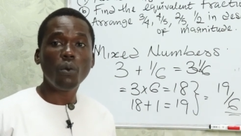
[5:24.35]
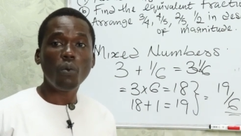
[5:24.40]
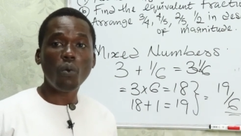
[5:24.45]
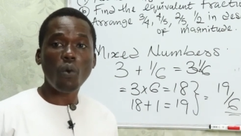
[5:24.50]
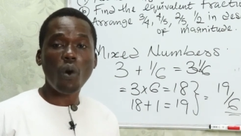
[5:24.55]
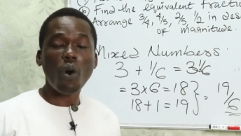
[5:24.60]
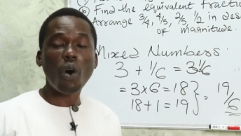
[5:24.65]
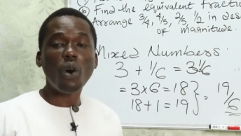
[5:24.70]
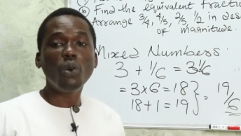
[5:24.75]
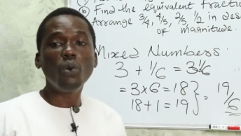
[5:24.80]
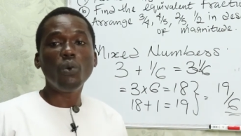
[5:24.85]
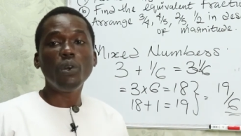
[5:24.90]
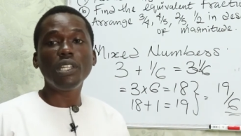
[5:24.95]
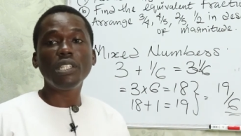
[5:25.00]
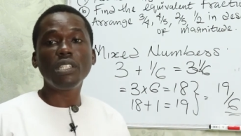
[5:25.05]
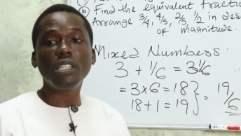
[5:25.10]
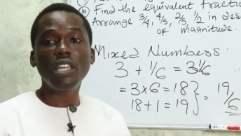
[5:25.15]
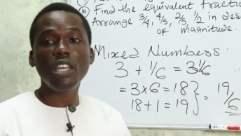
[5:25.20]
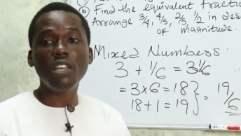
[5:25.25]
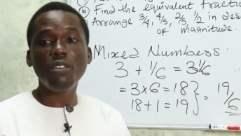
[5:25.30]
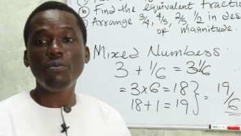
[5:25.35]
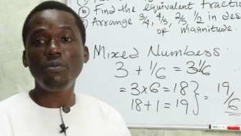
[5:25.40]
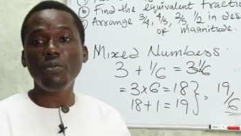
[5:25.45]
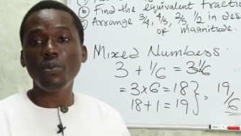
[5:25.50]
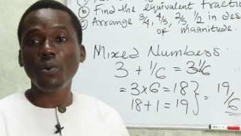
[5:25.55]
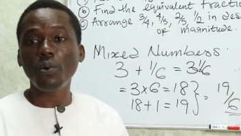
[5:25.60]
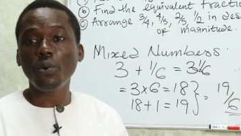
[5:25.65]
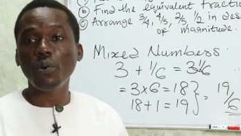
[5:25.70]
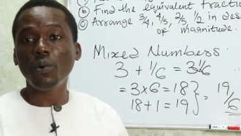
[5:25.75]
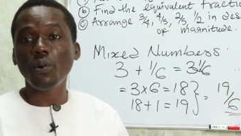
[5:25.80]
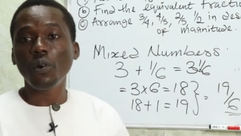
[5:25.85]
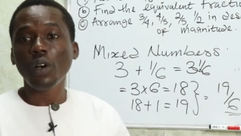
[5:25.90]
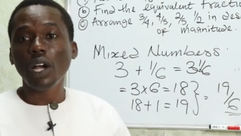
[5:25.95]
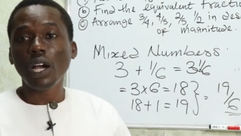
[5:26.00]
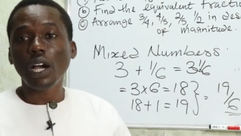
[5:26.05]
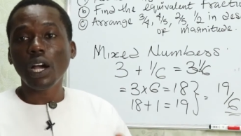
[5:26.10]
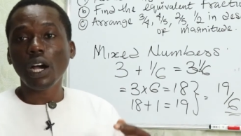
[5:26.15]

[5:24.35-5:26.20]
will always give you